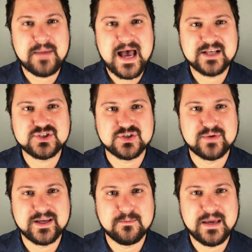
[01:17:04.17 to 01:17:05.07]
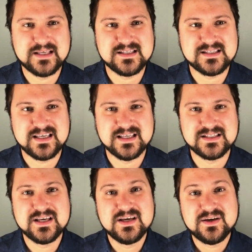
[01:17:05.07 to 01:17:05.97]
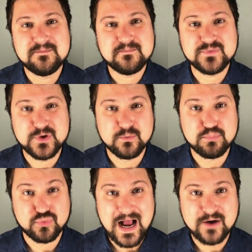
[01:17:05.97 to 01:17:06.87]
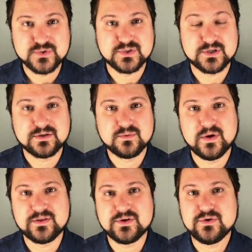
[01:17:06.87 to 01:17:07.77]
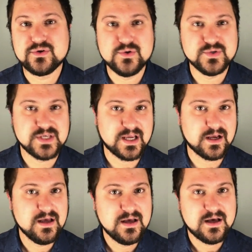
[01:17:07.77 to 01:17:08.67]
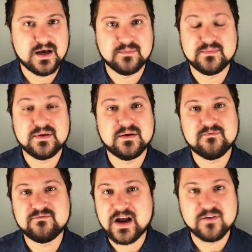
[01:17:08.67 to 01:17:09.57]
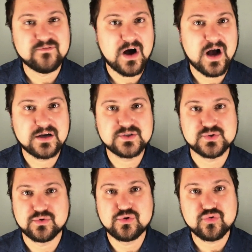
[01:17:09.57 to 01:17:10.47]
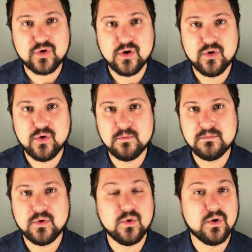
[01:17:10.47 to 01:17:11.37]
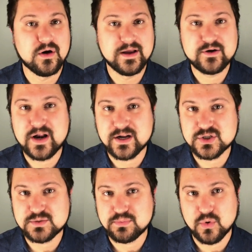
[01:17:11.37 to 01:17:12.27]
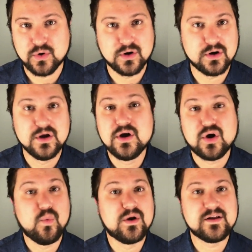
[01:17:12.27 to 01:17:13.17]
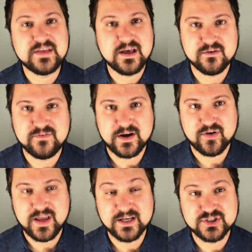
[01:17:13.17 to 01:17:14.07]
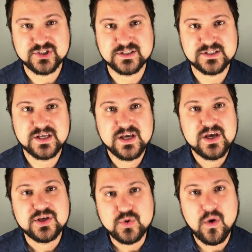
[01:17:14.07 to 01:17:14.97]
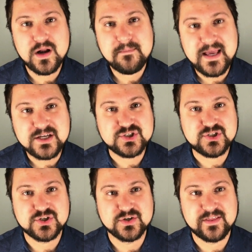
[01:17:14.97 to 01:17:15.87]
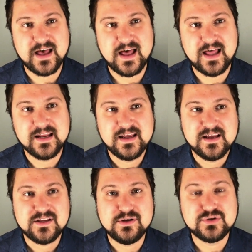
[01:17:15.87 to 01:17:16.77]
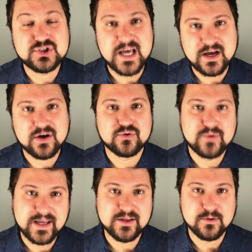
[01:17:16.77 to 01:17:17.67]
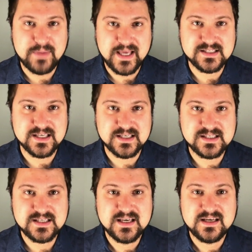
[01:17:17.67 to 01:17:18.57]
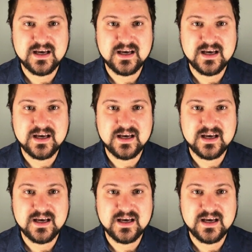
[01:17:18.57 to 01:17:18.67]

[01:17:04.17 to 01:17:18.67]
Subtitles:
to patch on a regular basis is your browser. Whether you're using Firefox or Chrome or Internet Explorer or one of the other variations, you want to make sure that you check on a regular basis